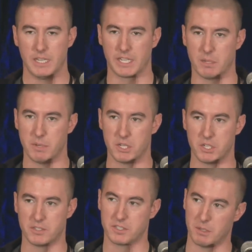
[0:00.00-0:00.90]
Like I
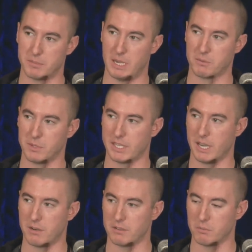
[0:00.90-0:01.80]
mentioned, sometimes we
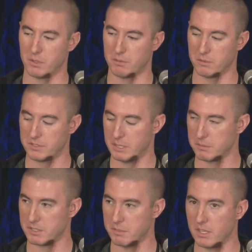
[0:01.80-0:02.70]
encounter what
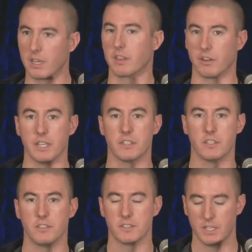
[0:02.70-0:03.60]
seems to be like their
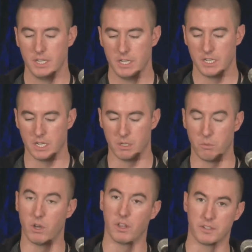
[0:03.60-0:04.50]
interns,
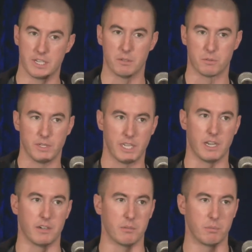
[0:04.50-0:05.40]
while other times we
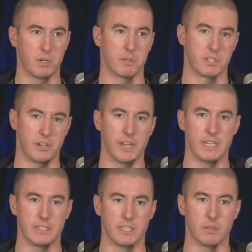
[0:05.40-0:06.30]
encounter pretty much their
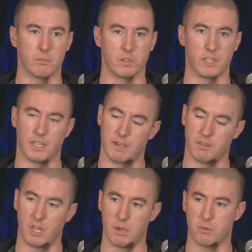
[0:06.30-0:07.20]
A-team, where they have
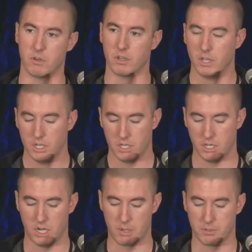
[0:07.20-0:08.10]
a lot more
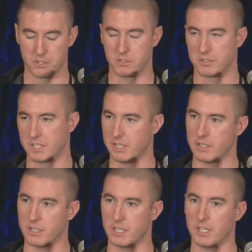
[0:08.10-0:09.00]
operational
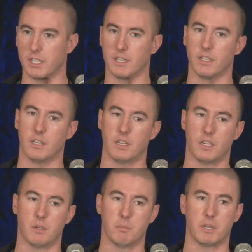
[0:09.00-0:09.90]
security and
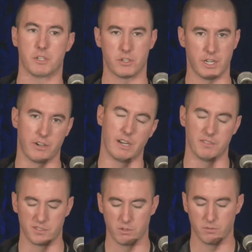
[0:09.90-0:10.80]
better tradecraft
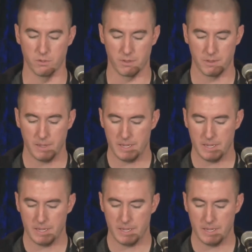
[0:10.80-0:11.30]
and so forth.